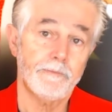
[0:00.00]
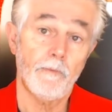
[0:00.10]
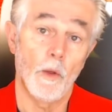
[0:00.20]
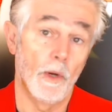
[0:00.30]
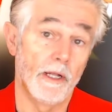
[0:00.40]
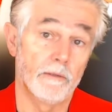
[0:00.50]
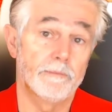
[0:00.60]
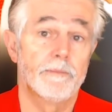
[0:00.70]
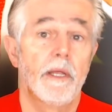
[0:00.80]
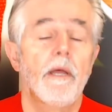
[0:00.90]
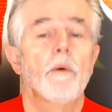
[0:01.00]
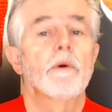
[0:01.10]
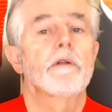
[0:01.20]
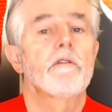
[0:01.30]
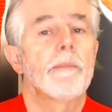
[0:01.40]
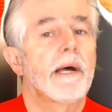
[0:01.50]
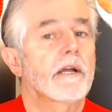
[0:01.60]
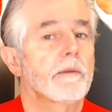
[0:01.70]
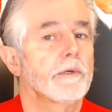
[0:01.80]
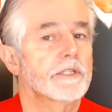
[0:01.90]
Well, what a
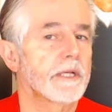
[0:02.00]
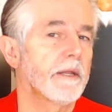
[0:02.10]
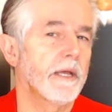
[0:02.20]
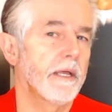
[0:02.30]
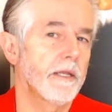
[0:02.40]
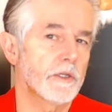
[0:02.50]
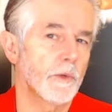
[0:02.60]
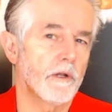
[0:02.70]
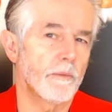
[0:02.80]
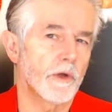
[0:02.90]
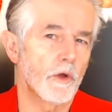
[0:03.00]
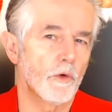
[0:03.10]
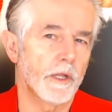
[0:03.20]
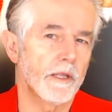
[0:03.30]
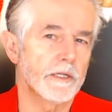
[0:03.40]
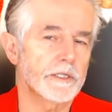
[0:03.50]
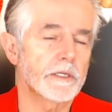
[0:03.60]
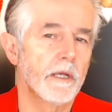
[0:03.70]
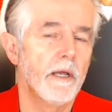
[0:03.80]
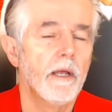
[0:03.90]
remarkable Sunday it is when I'm recording this.
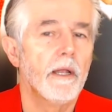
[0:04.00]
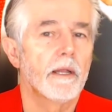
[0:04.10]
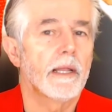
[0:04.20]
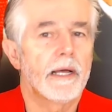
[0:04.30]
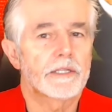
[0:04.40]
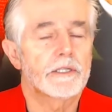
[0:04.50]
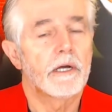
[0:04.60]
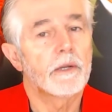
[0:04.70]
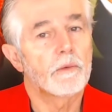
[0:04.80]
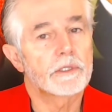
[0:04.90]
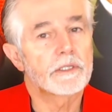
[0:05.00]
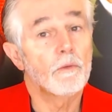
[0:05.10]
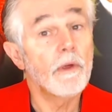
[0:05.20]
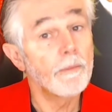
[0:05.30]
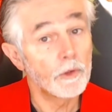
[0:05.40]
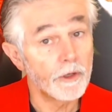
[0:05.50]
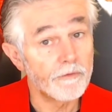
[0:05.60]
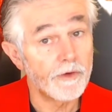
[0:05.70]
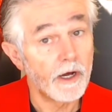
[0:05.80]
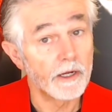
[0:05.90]
Last night was the Wimbledon
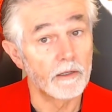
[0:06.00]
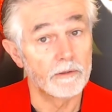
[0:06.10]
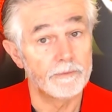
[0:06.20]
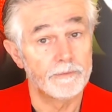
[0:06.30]
final.